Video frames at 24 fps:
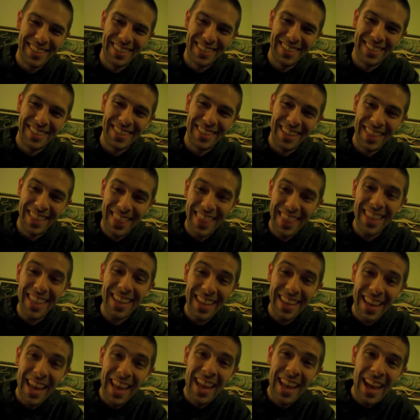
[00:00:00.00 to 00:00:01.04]
And I
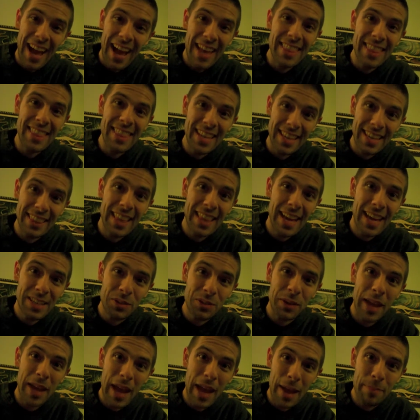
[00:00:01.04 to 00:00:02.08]
think that's
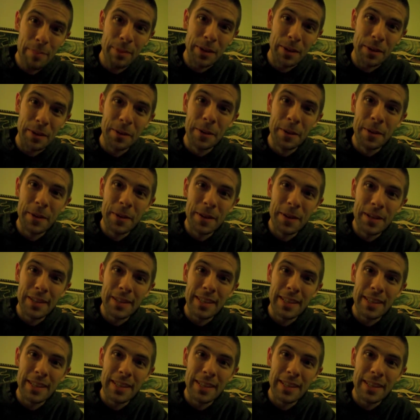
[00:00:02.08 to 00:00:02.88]
what happened the